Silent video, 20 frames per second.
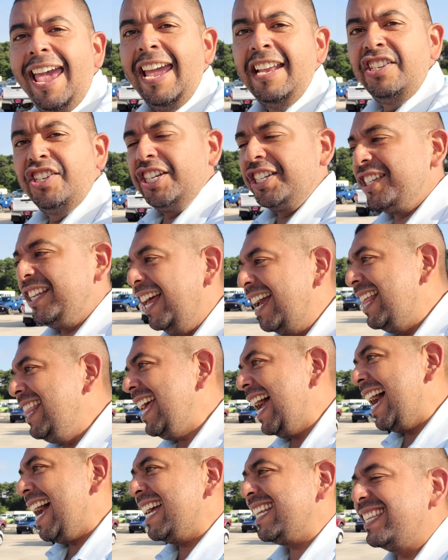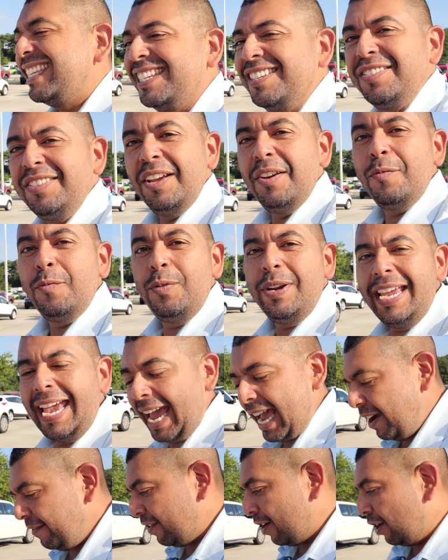And just like that, we
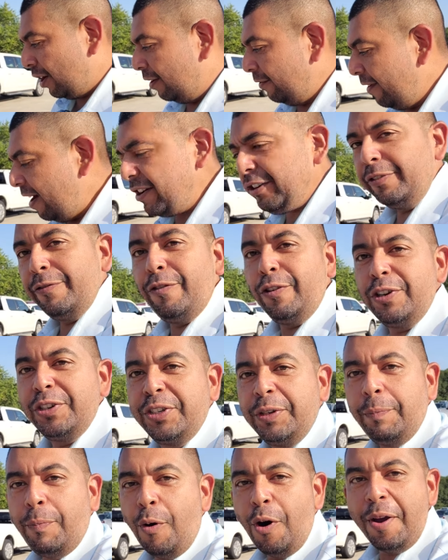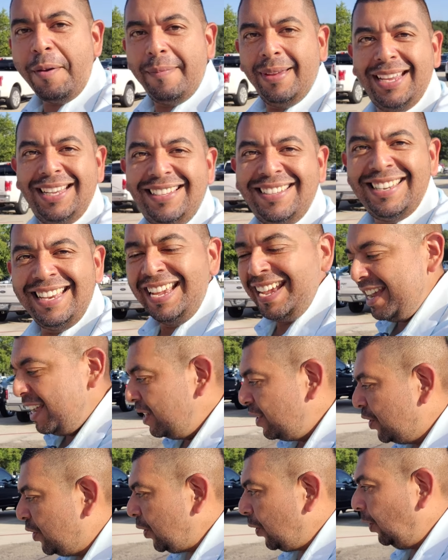have our very first appointment.
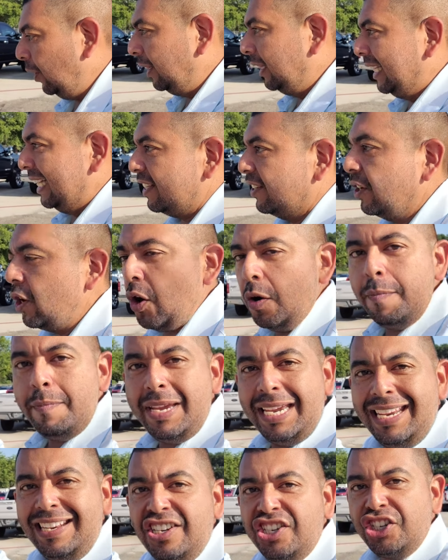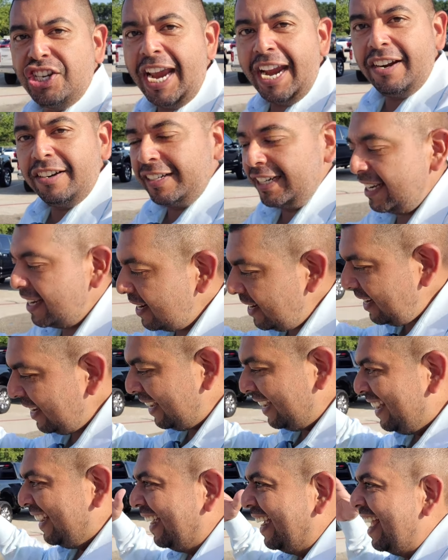So let's go meet Sharon
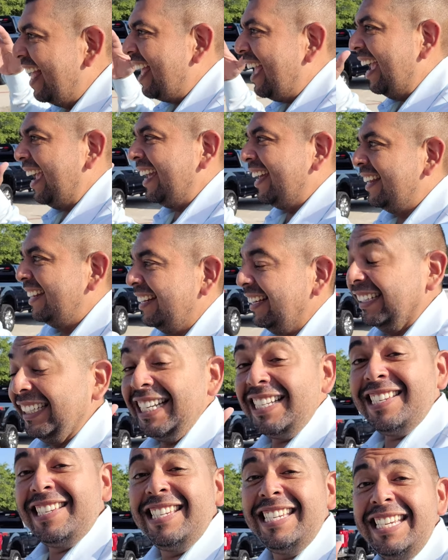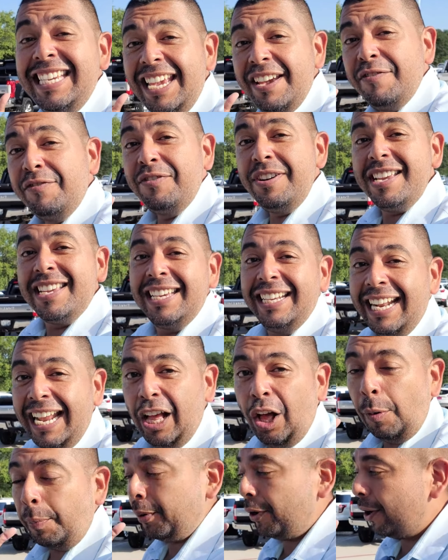and let's see if we can
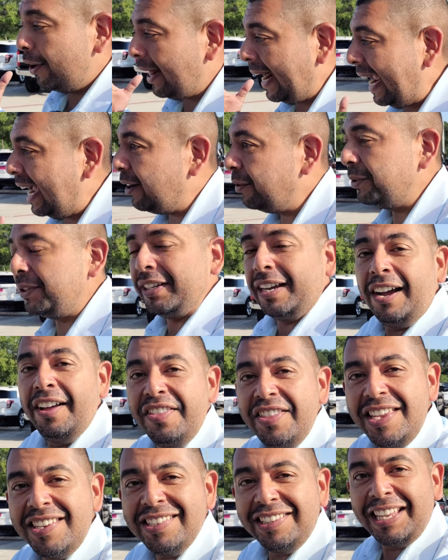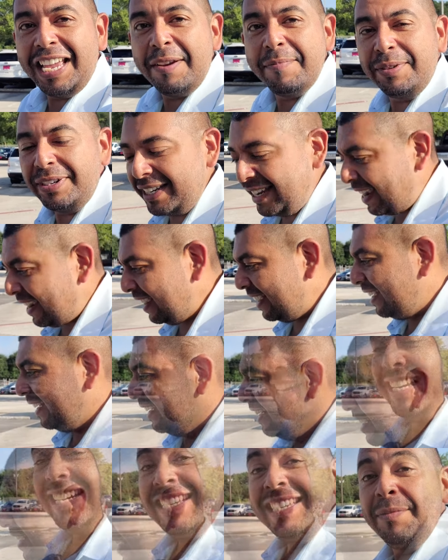help her out on this Labor Day,
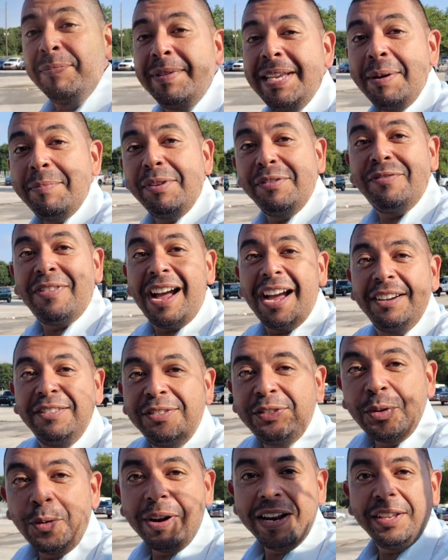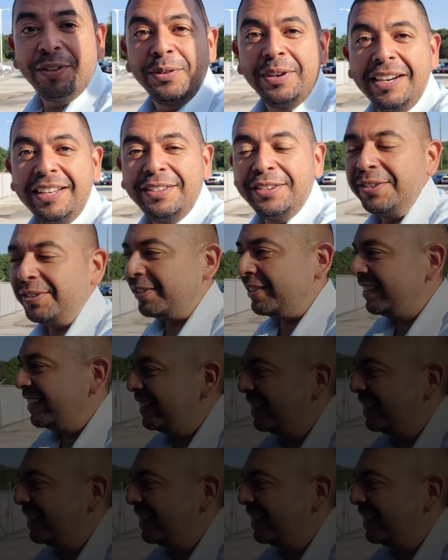September 5, 2022.